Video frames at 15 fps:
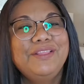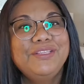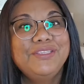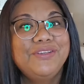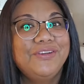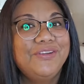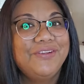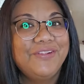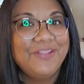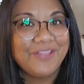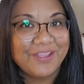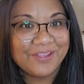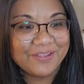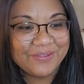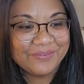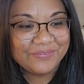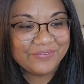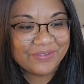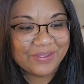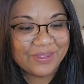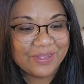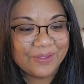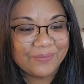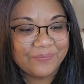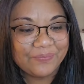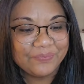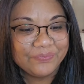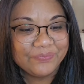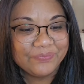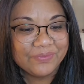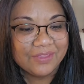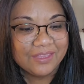the struggle of um,